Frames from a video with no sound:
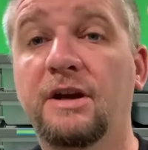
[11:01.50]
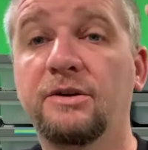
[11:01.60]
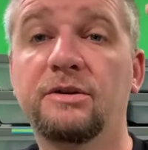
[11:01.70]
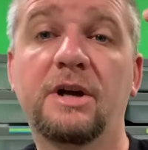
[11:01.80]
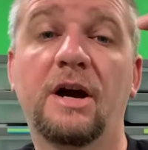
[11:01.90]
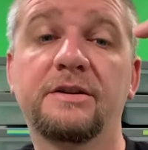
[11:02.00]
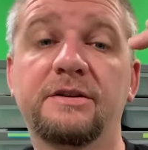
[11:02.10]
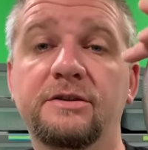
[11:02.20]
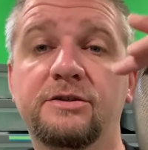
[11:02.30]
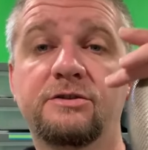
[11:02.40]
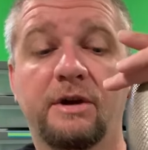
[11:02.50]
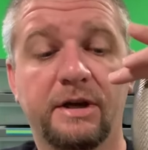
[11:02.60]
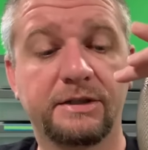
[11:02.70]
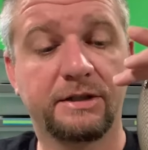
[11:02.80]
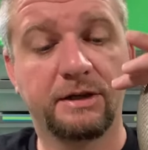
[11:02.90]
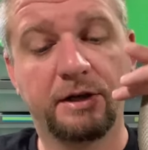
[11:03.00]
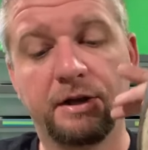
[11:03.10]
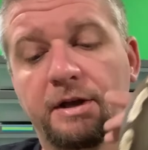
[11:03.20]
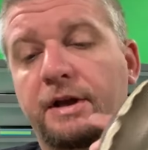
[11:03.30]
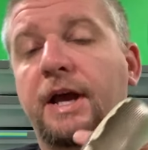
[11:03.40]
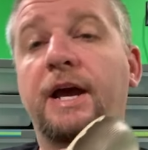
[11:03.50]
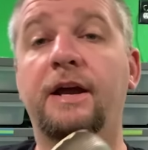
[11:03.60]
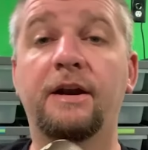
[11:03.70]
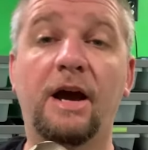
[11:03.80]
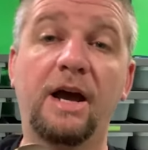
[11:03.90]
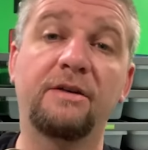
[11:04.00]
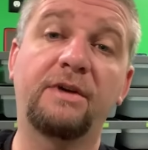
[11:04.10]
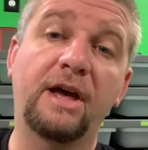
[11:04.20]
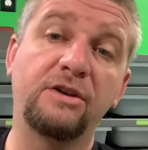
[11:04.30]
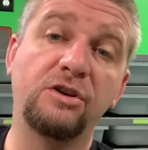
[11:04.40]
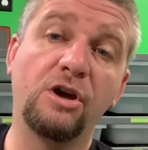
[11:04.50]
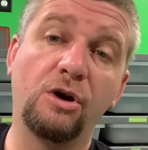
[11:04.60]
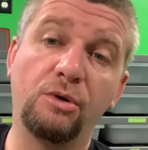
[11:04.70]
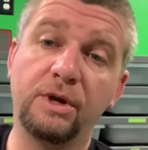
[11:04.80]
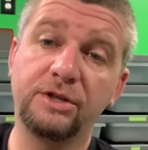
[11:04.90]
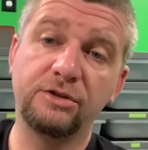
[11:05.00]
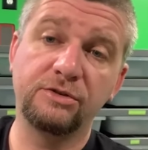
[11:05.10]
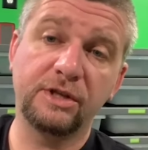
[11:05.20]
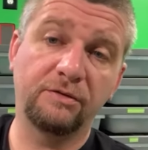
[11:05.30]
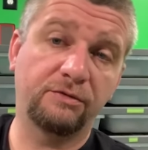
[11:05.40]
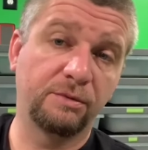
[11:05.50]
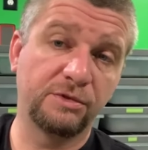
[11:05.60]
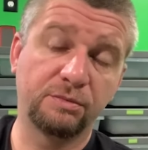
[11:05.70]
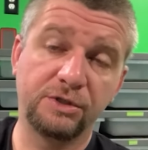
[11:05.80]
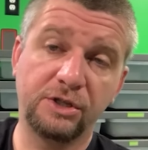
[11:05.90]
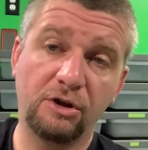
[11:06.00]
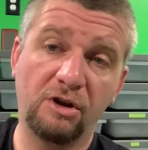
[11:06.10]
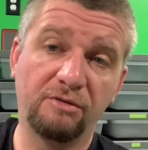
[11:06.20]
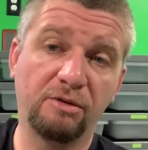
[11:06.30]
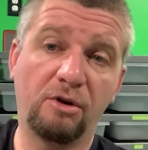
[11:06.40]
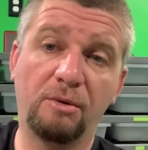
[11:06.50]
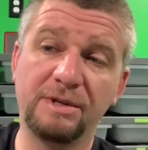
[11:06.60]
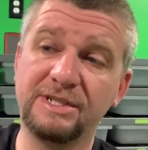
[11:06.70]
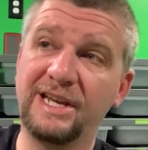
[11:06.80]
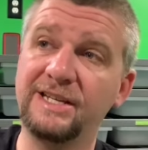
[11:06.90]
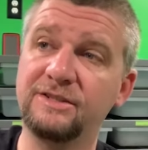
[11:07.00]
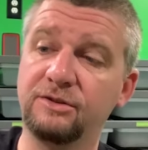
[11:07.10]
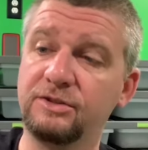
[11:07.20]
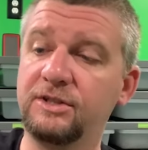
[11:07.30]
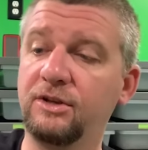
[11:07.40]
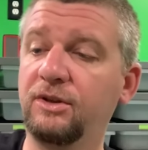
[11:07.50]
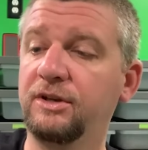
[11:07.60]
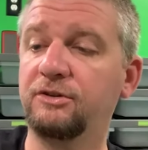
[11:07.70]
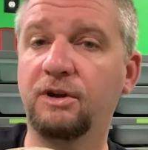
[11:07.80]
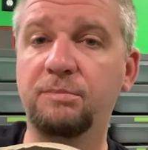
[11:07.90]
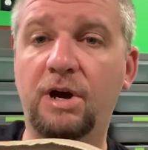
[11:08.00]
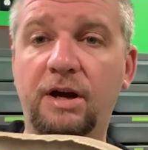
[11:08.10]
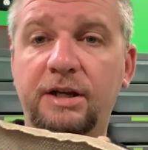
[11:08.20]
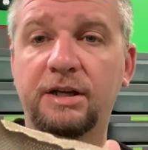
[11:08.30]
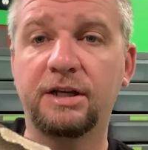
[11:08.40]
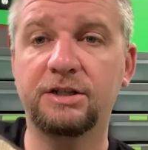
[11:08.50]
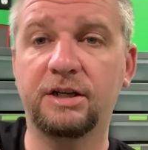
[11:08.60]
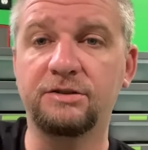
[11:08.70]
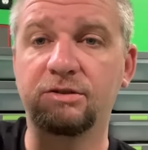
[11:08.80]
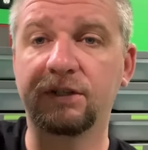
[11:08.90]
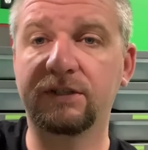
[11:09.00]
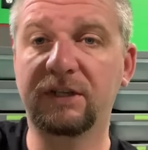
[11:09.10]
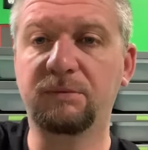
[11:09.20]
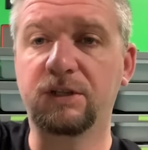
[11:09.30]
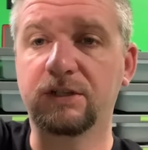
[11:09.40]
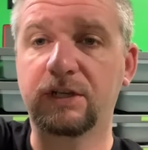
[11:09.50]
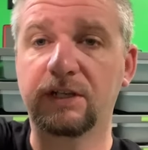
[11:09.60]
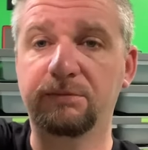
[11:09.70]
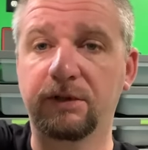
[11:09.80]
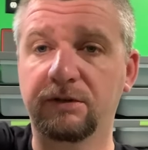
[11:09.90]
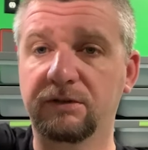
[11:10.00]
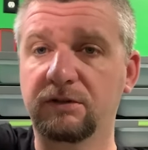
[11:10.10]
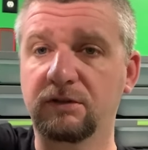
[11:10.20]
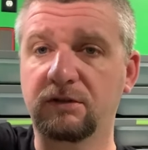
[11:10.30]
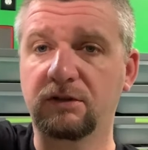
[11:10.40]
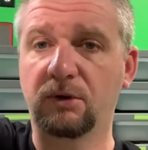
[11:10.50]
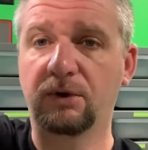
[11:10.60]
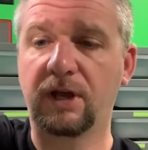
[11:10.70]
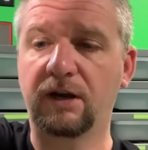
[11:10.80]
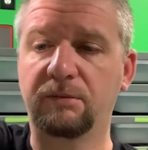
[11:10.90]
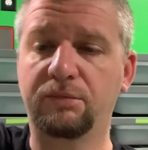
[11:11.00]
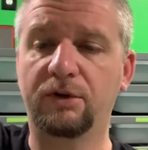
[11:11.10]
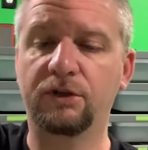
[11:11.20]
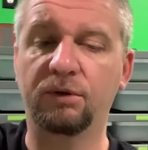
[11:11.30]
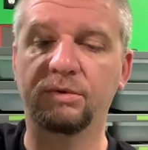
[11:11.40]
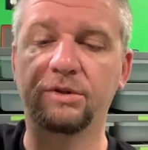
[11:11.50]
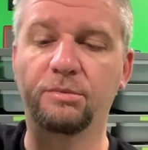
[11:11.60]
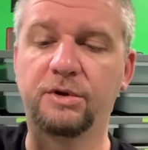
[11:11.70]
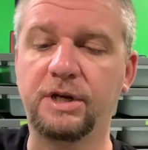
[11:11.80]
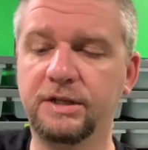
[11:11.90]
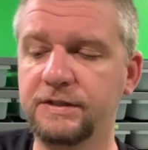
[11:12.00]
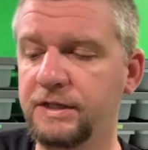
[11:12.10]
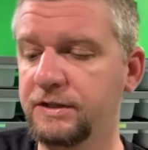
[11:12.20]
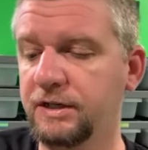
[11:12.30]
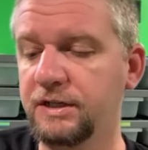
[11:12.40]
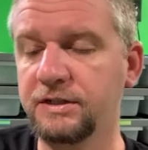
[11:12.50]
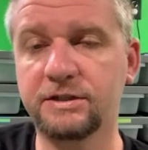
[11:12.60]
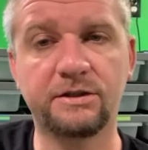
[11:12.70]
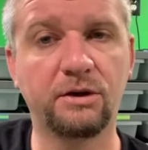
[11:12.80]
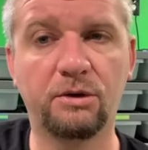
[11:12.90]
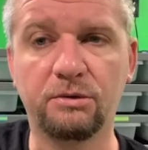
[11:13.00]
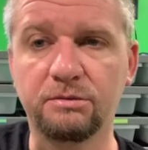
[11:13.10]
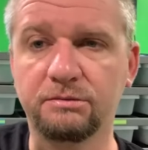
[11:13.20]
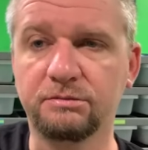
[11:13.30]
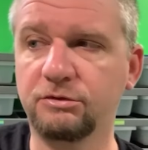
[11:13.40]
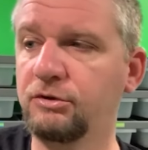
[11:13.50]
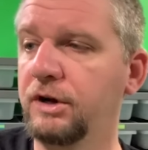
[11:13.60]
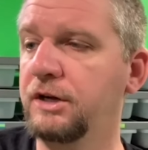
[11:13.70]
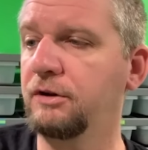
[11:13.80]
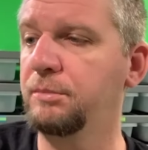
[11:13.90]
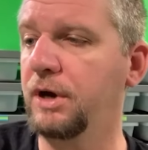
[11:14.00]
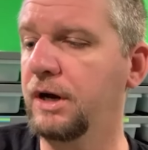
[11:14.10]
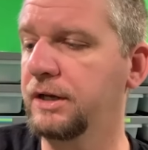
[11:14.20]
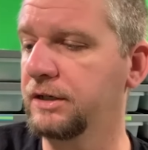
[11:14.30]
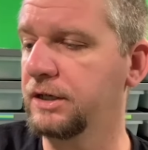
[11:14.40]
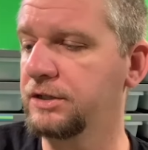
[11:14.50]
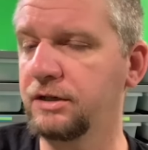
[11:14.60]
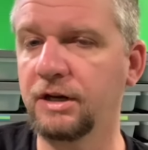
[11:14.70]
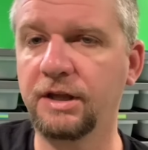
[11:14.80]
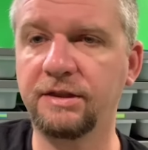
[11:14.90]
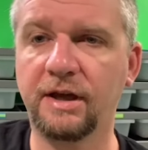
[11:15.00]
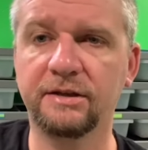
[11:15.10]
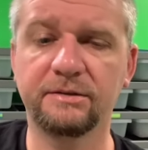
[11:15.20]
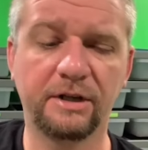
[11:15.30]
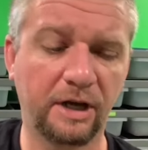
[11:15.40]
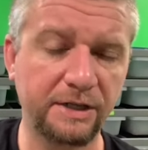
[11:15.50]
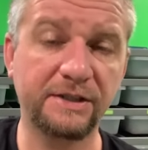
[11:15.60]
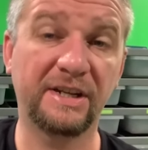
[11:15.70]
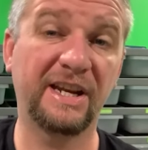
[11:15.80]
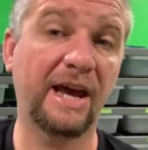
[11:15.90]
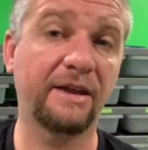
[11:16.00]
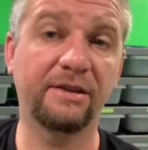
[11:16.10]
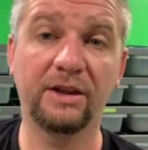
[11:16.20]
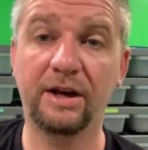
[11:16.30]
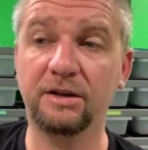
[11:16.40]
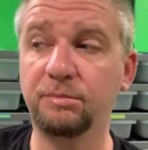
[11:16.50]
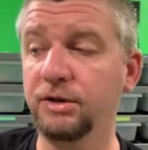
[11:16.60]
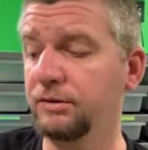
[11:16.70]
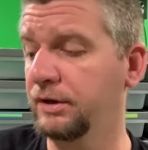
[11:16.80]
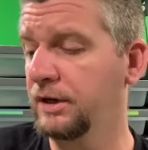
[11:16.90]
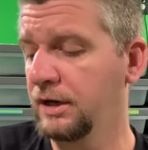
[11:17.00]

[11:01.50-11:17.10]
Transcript: under constant stress. And I have had no issues from switching over. All my snakes are still in great body condition. As you can see, I mean, this guy's been going at it pretty good with the breeding season. He's still great body condition, nice and an athletic build.